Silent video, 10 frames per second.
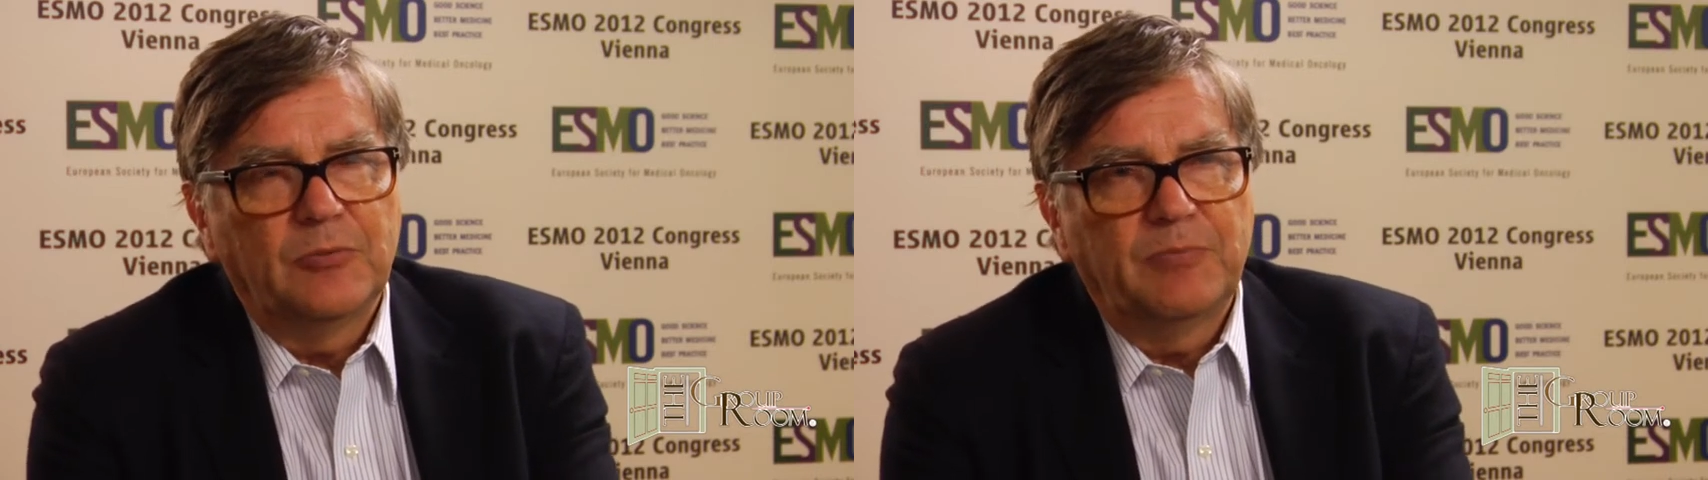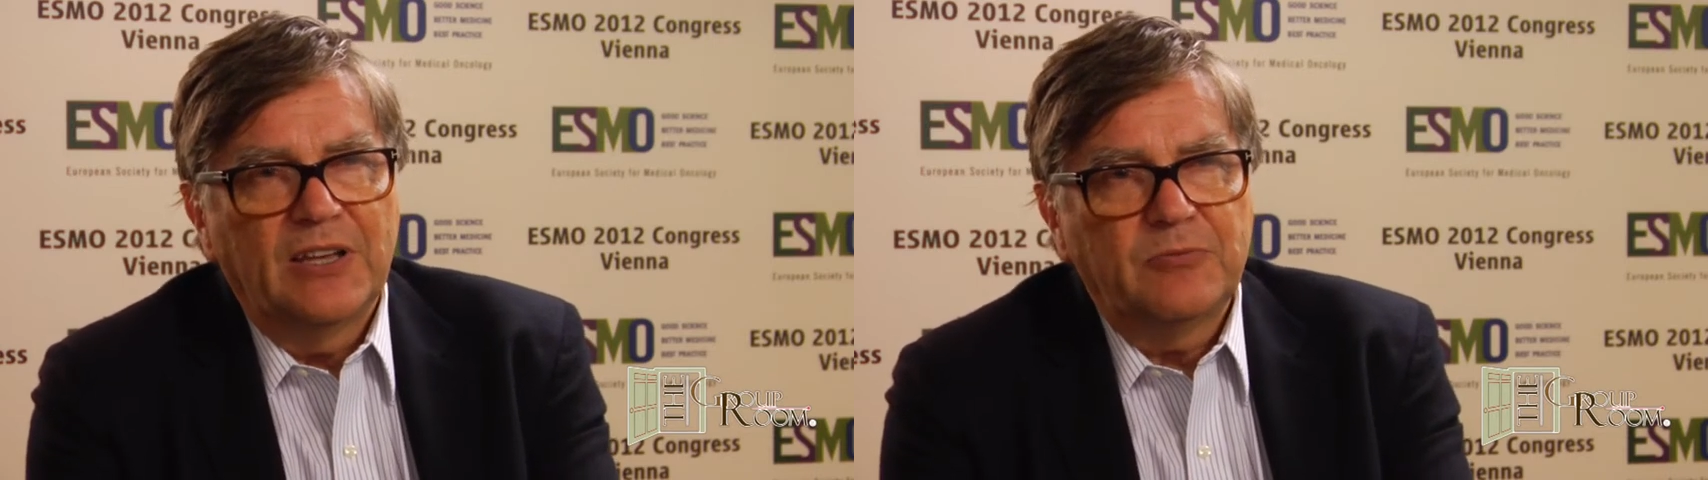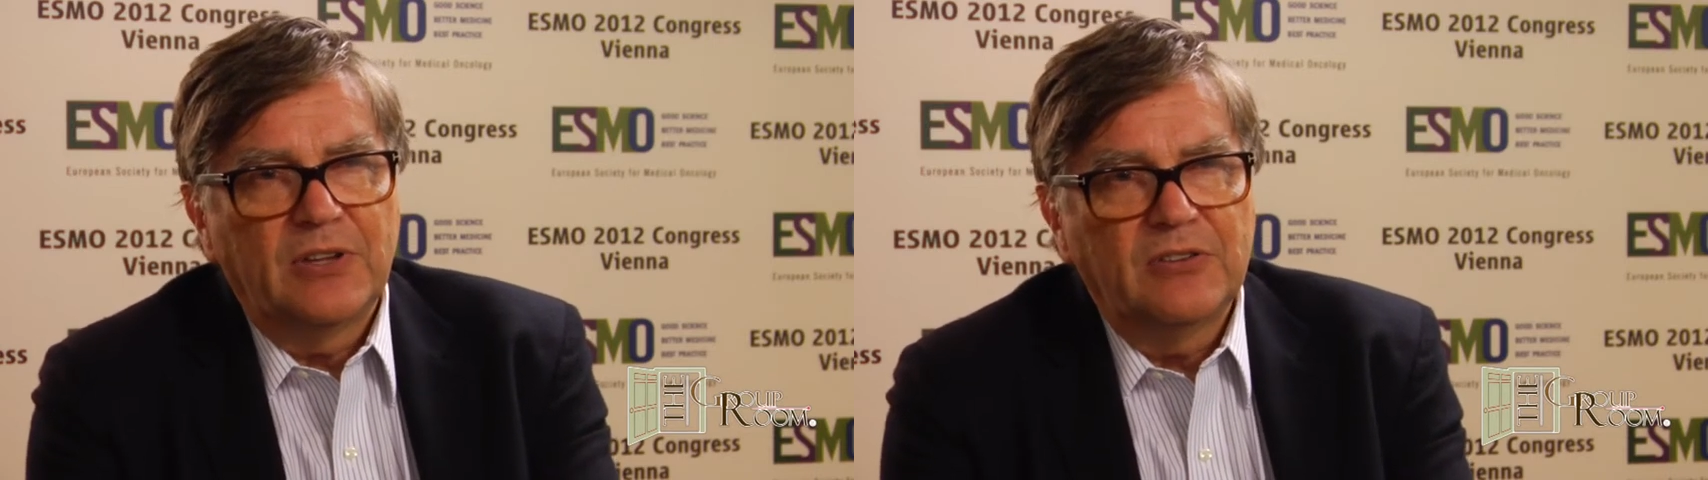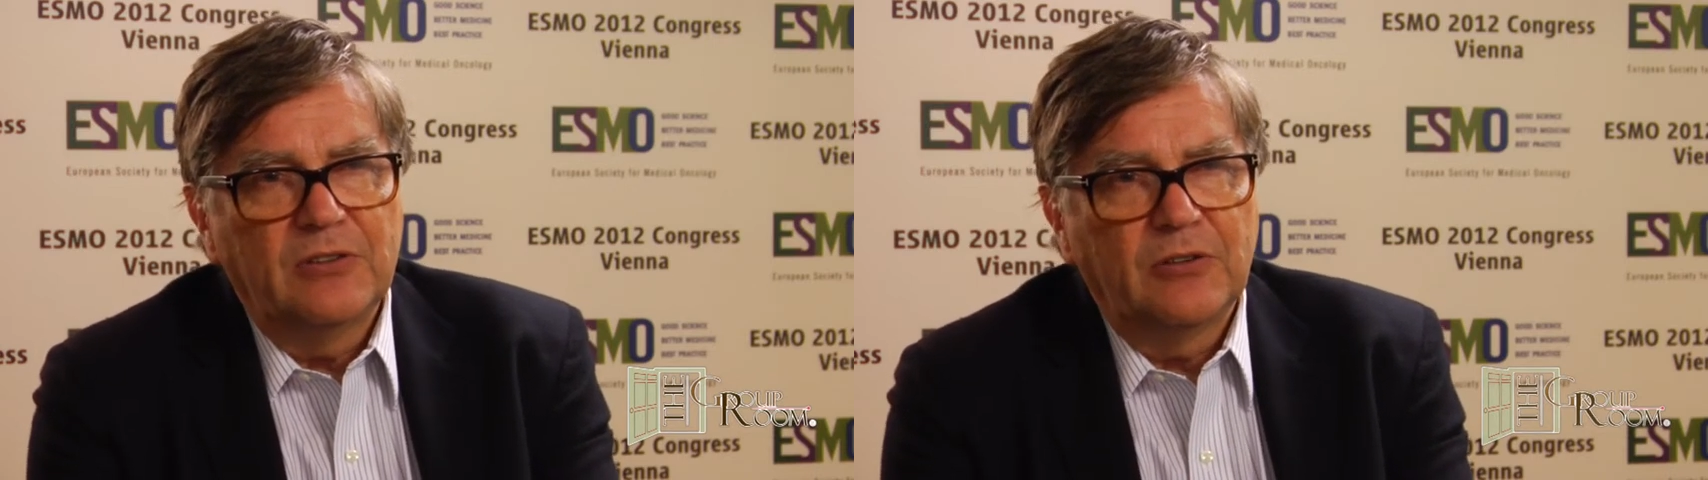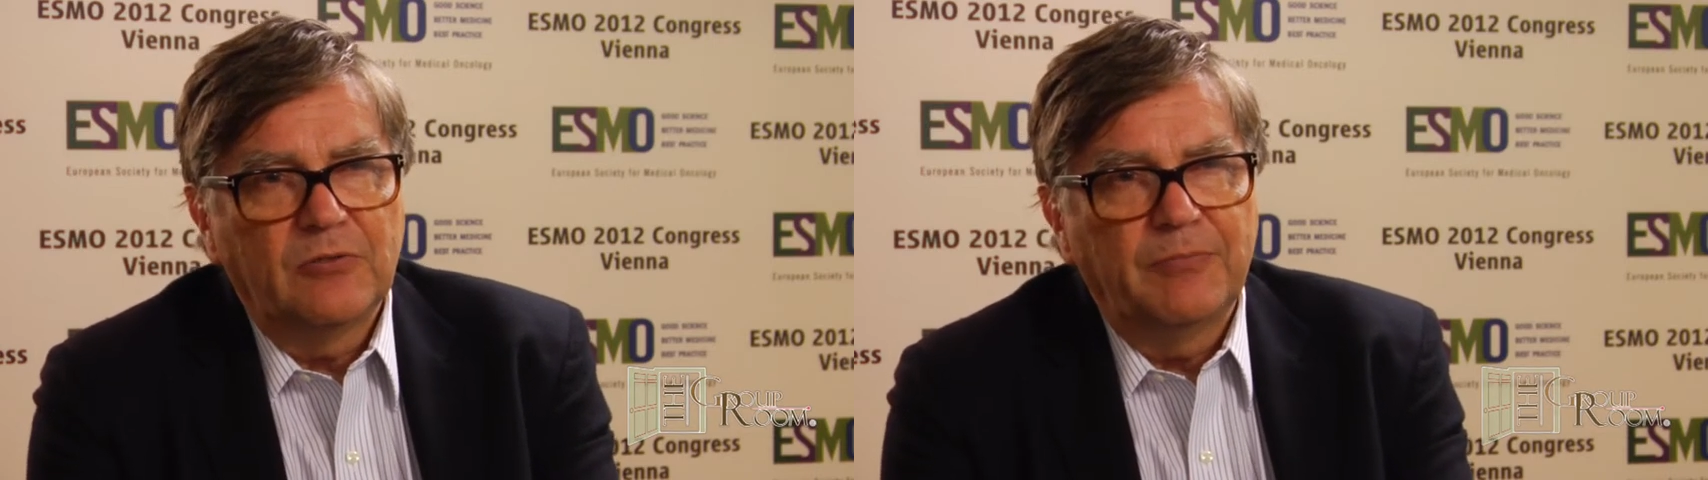past
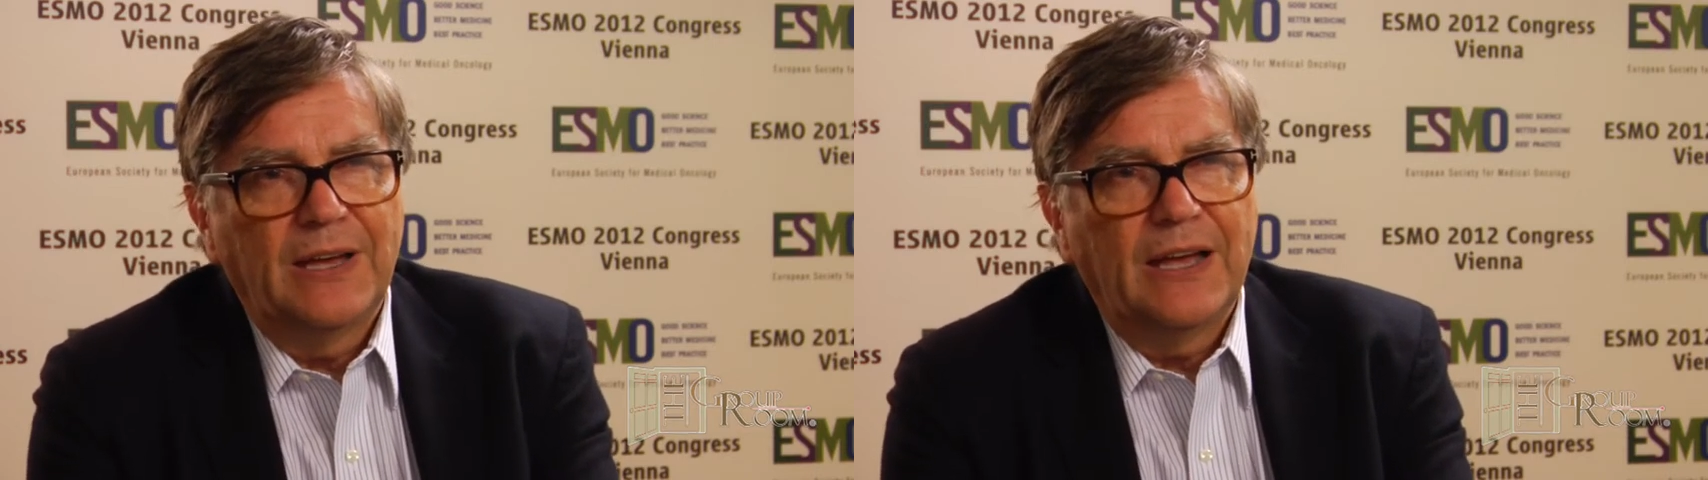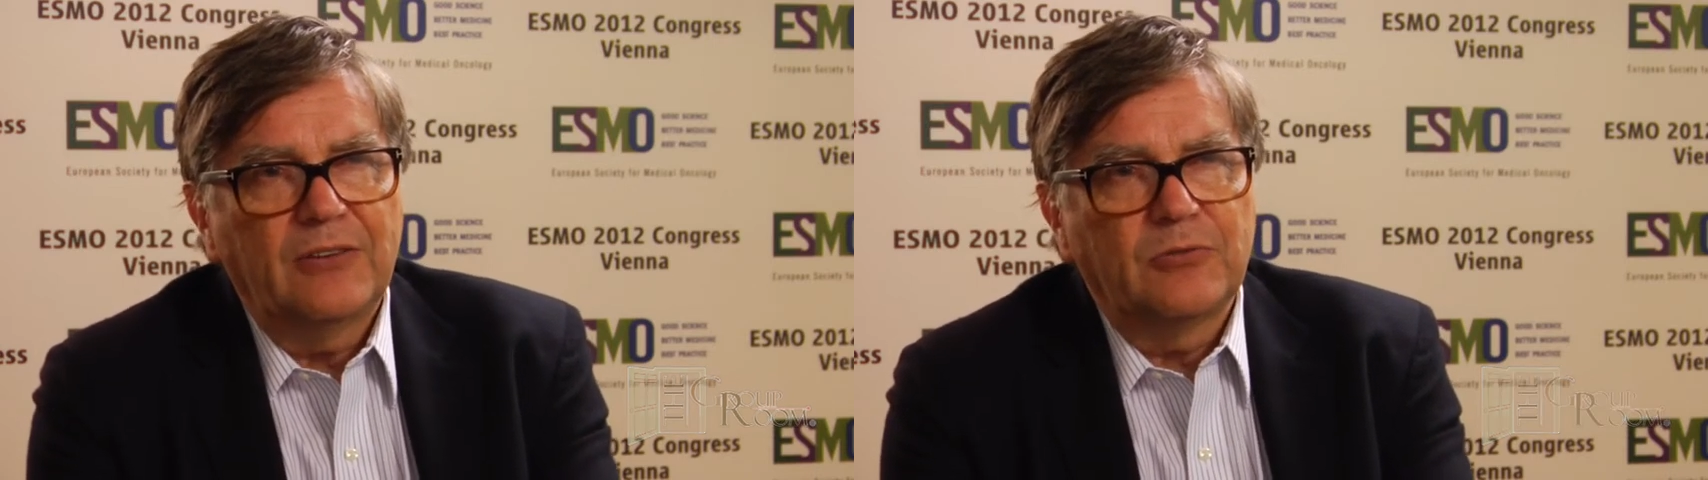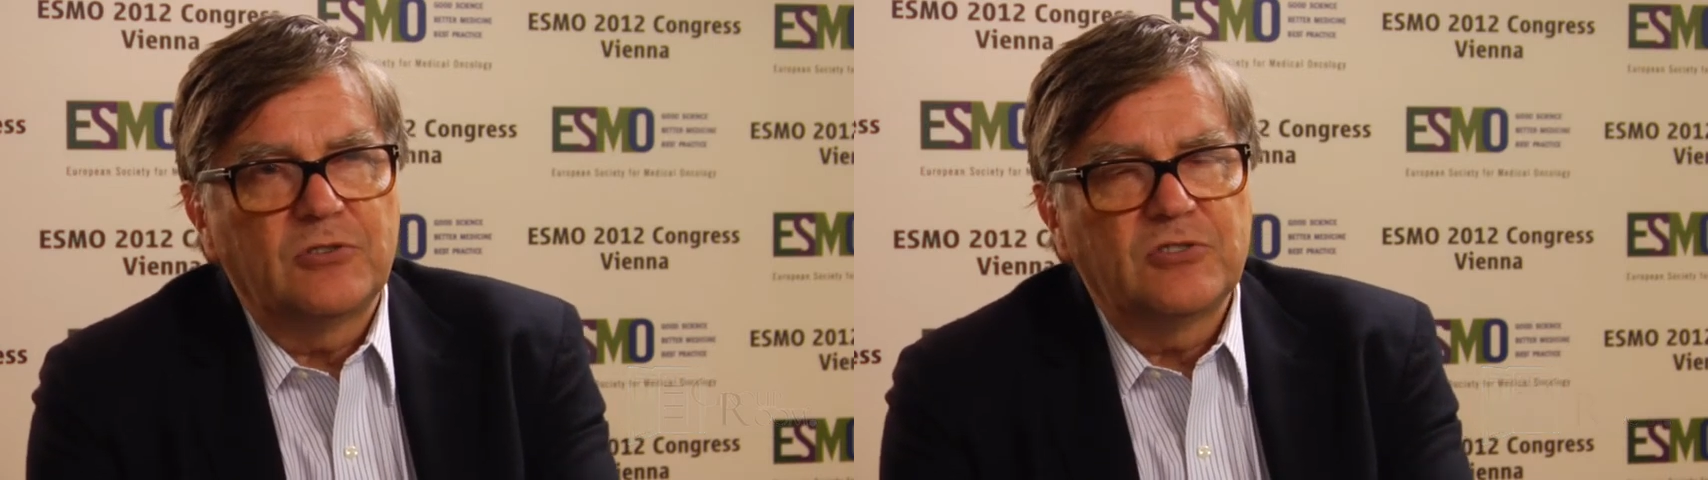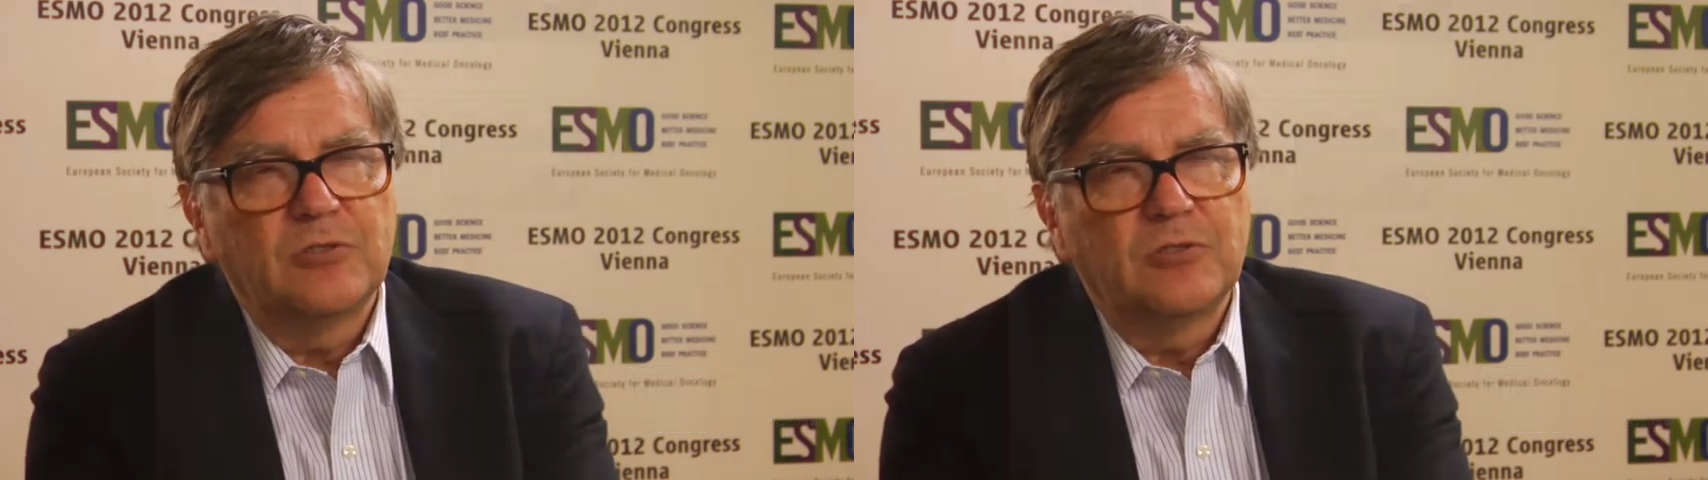president of MASCC, which is